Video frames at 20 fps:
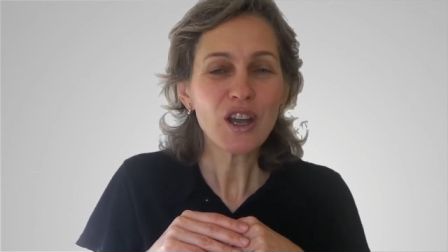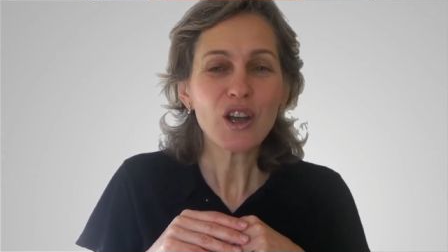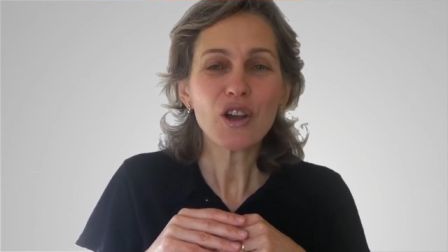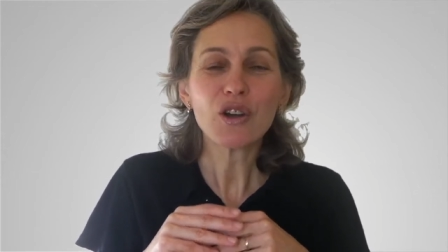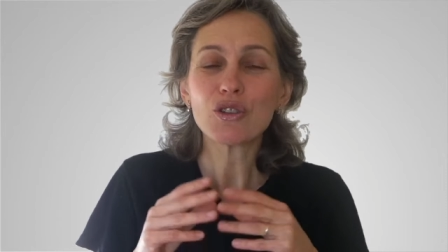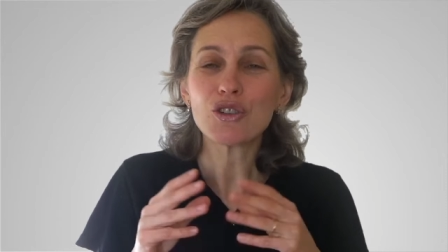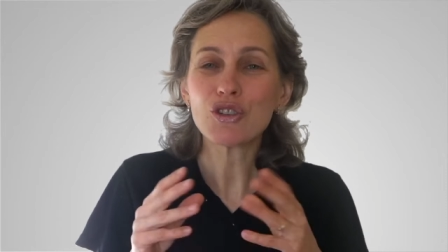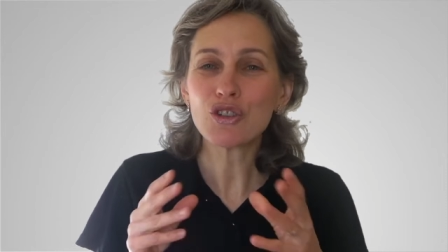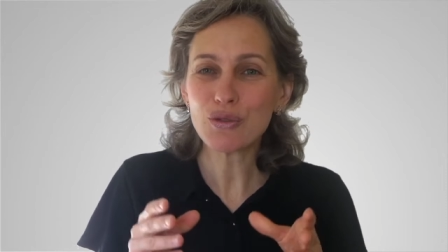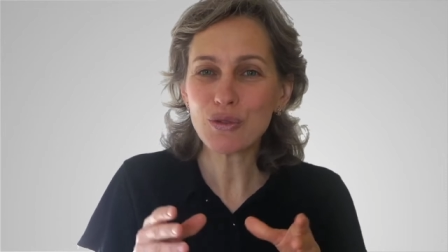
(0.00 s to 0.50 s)
or
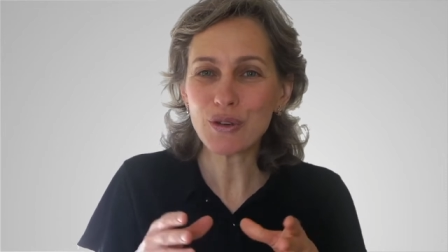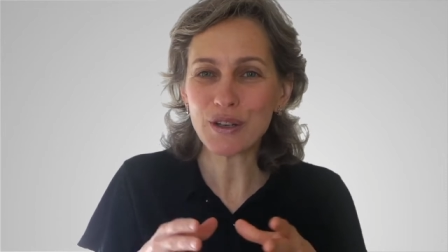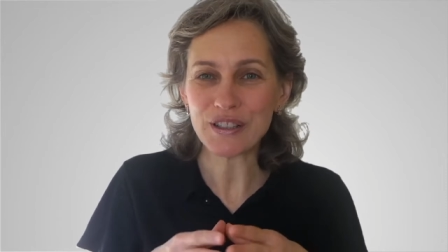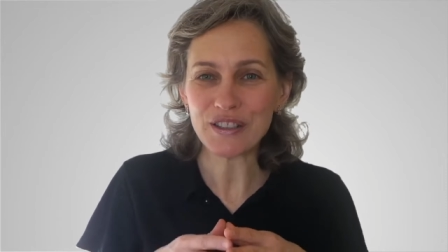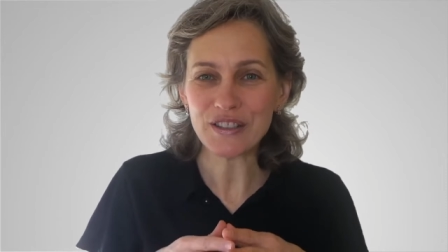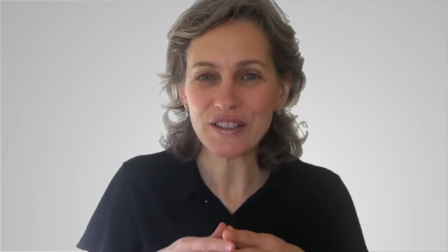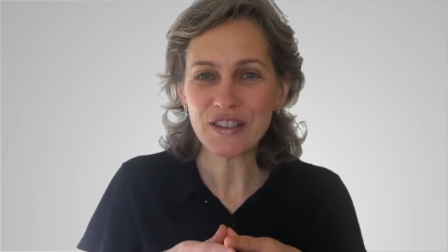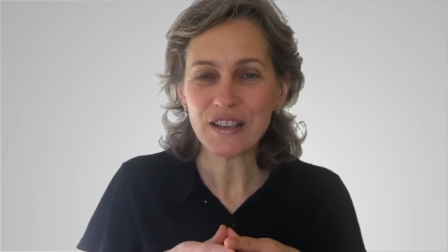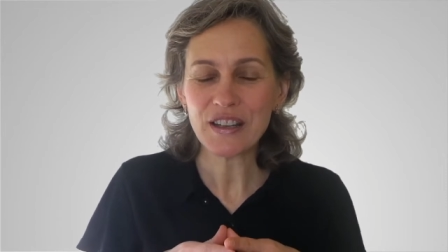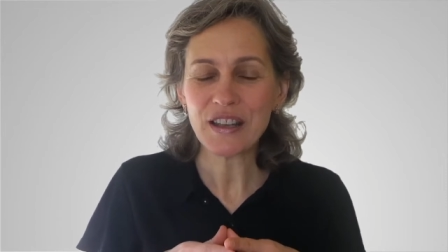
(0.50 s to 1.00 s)
uh,
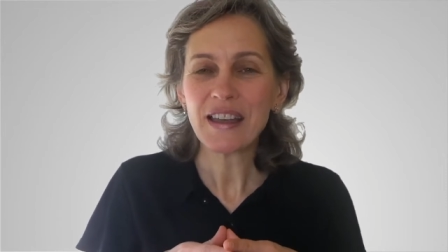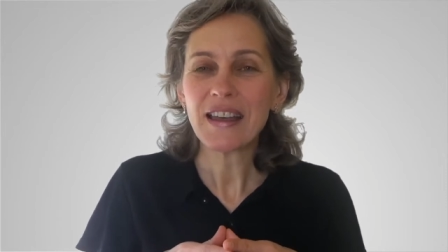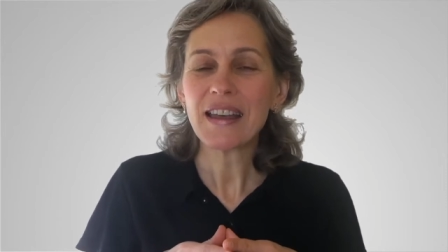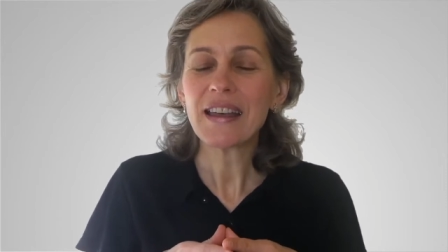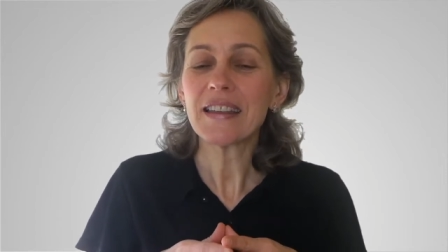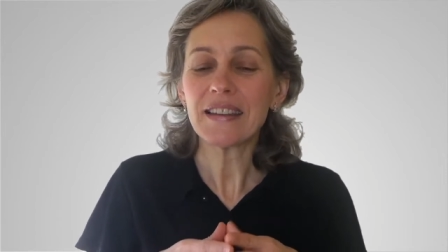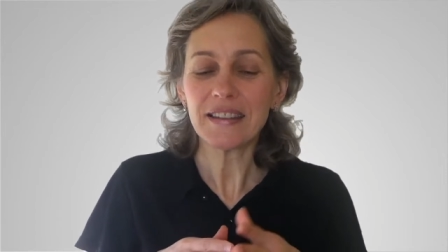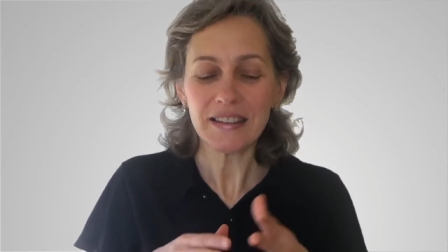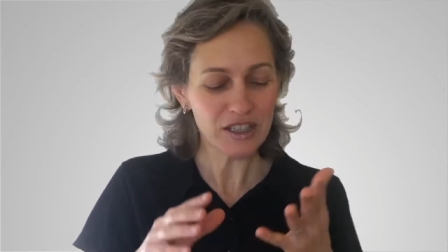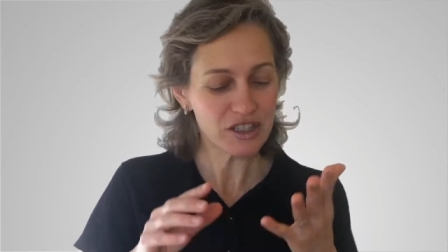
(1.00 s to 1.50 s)
sugars
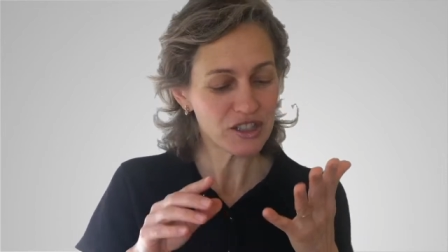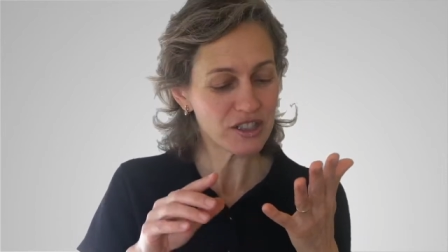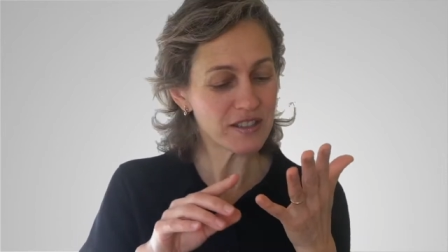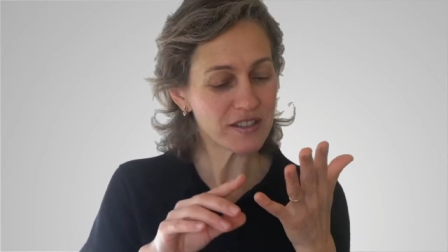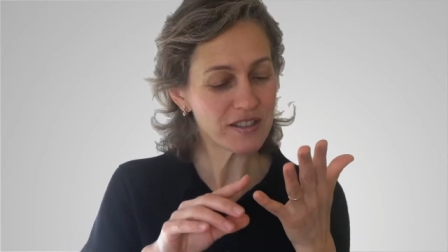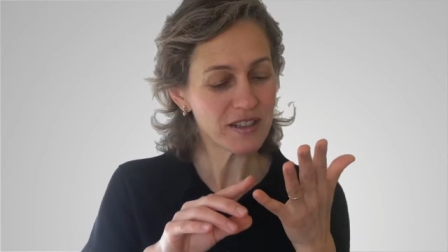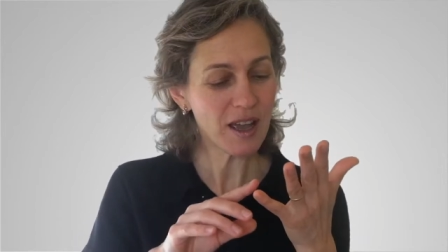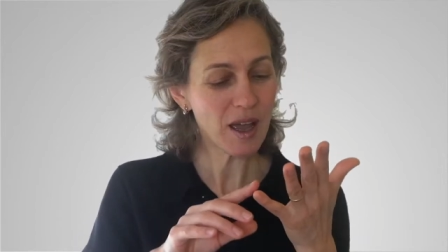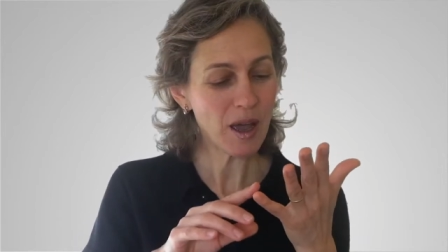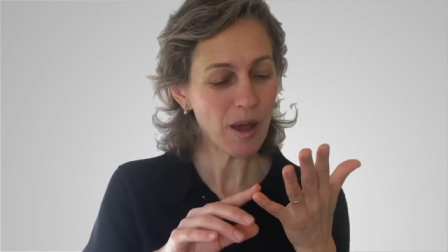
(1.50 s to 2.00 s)
such
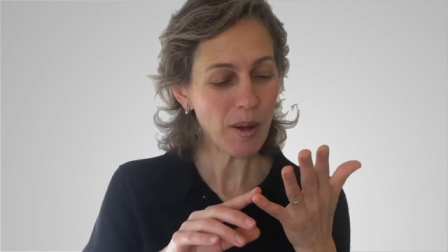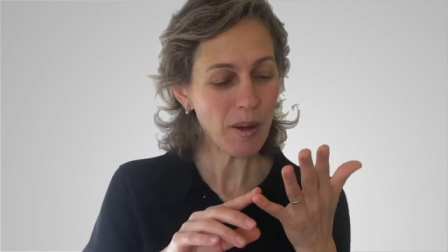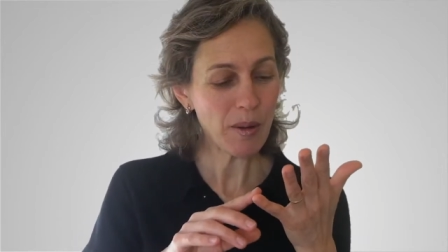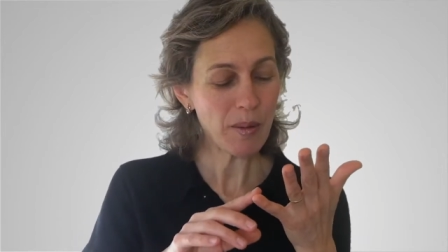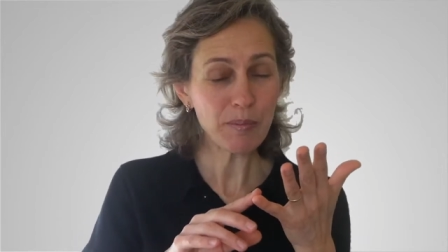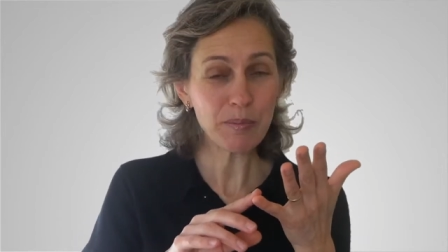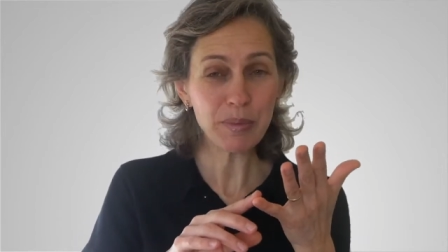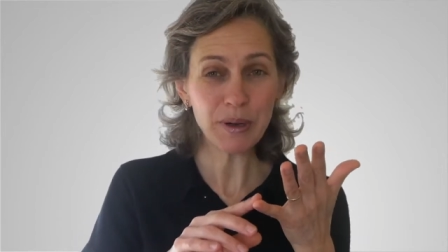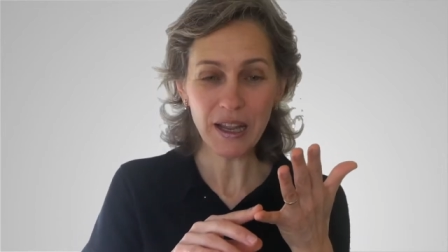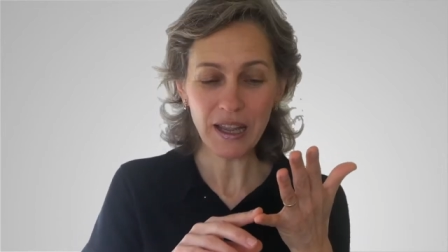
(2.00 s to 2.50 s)
as
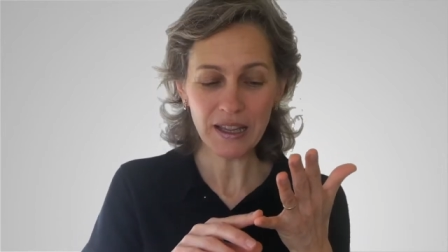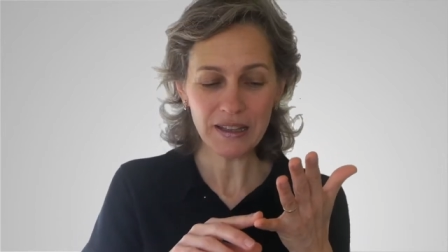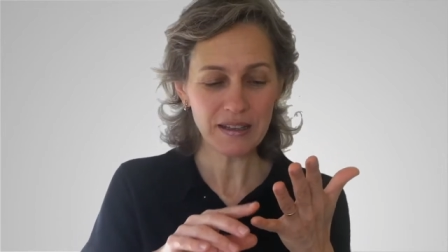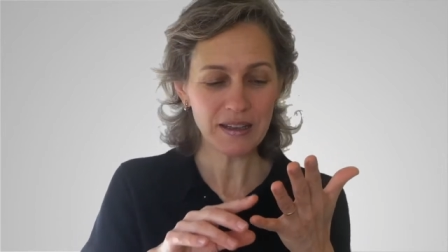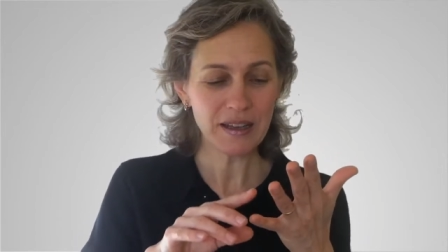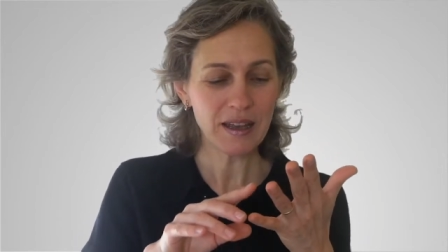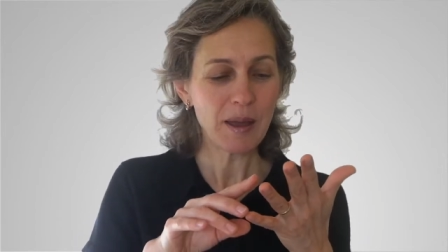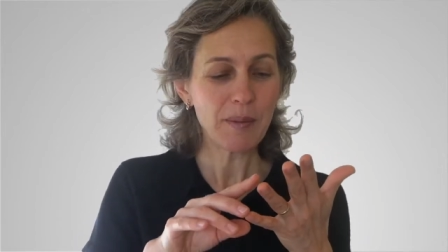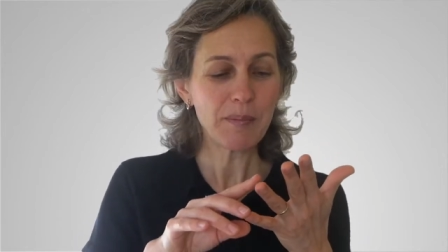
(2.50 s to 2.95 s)
bread,